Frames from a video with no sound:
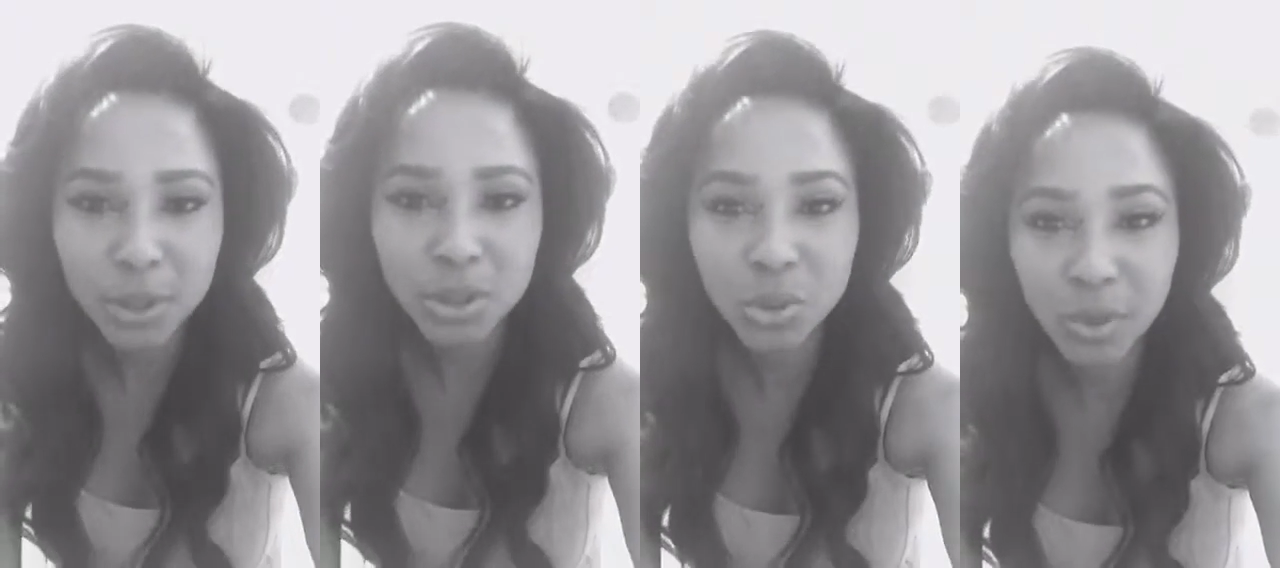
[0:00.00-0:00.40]

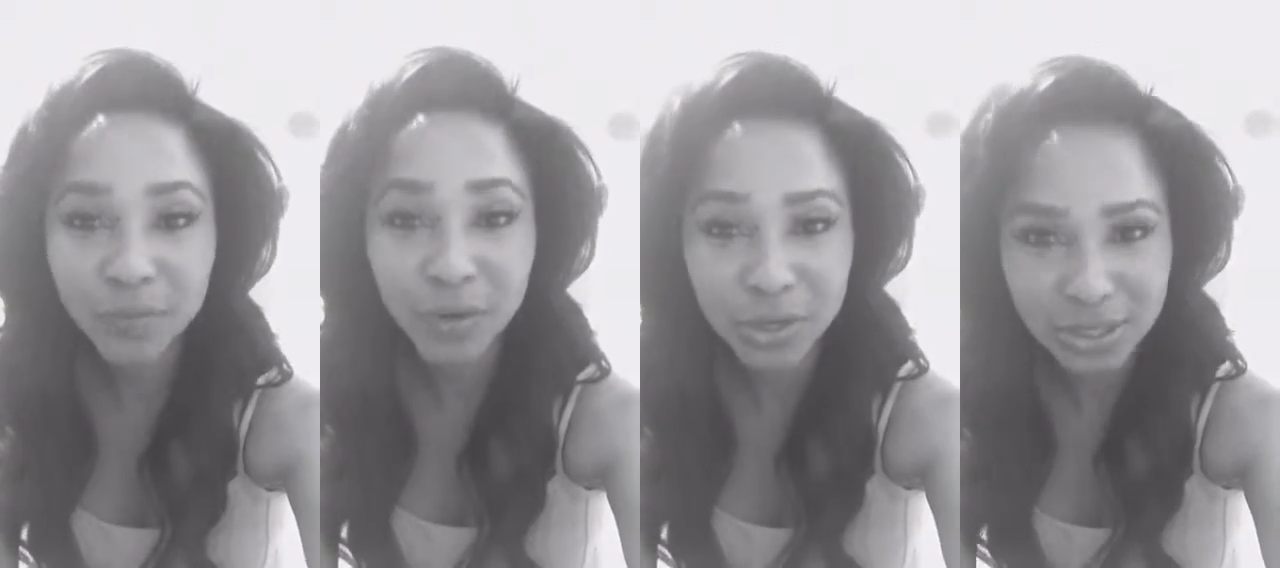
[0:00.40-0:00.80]
but do it
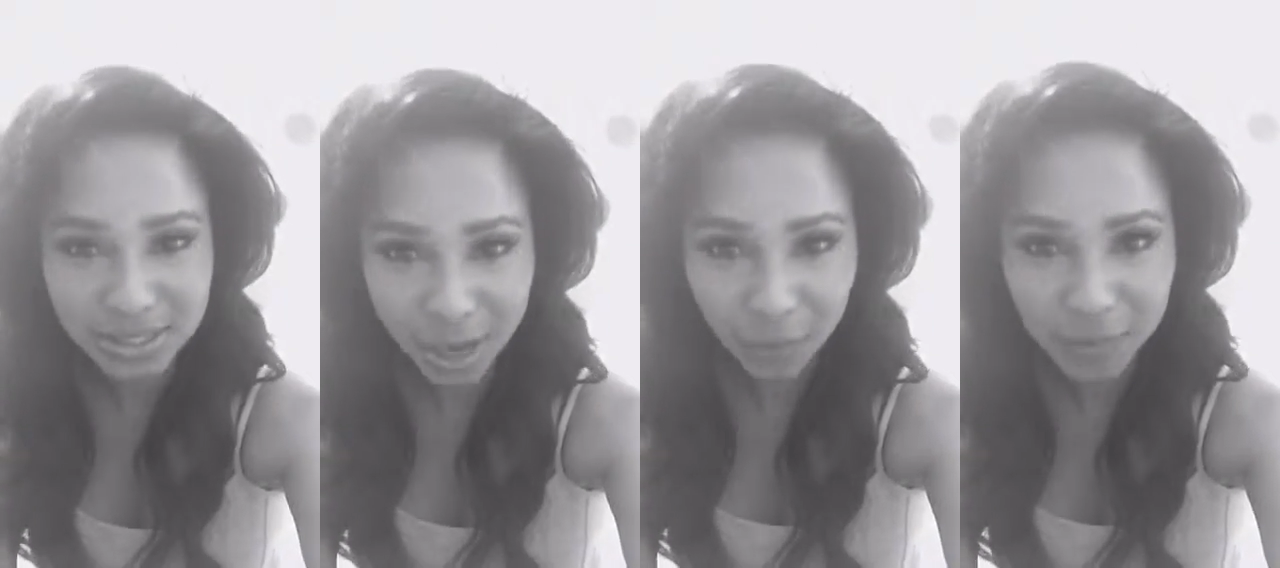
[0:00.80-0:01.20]
for
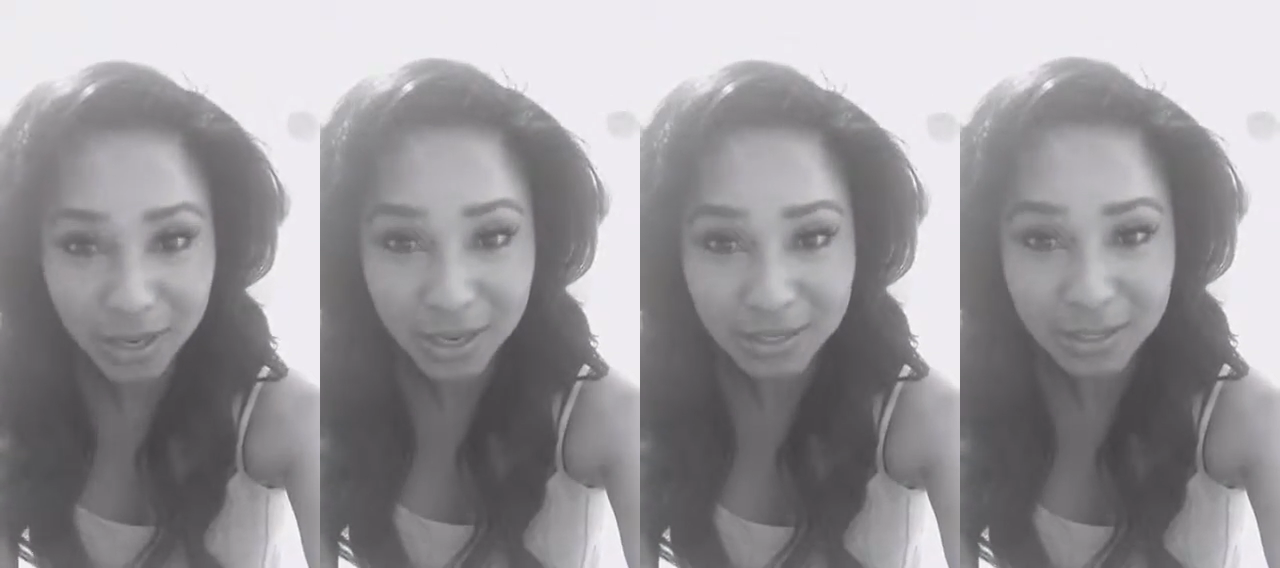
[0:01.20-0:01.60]
yourself,
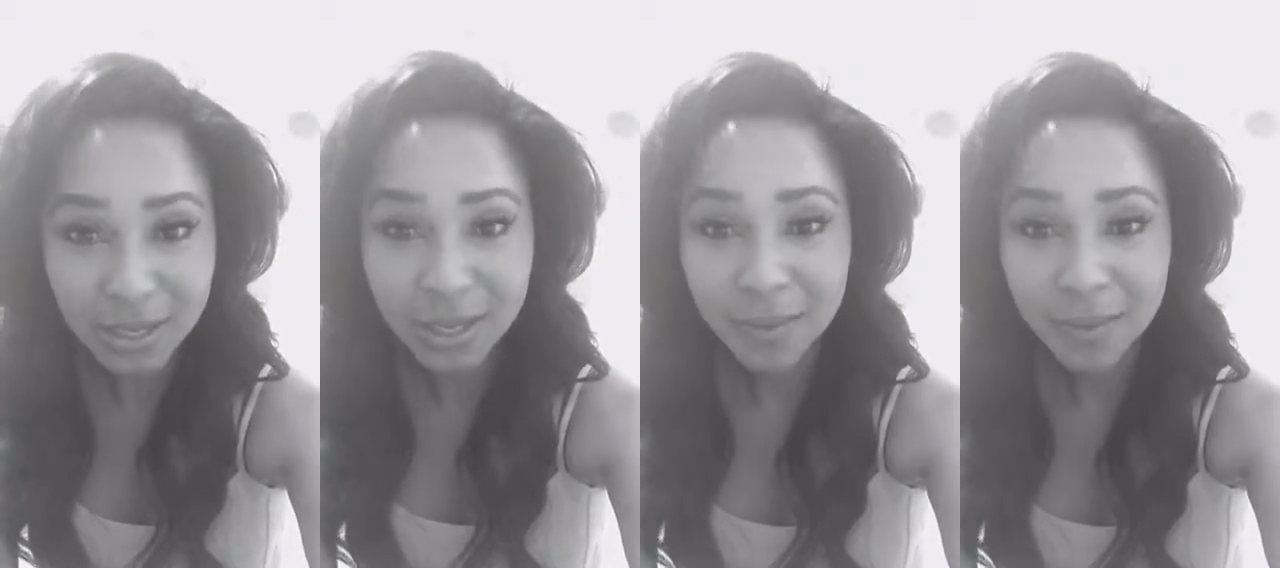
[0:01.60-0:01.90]
because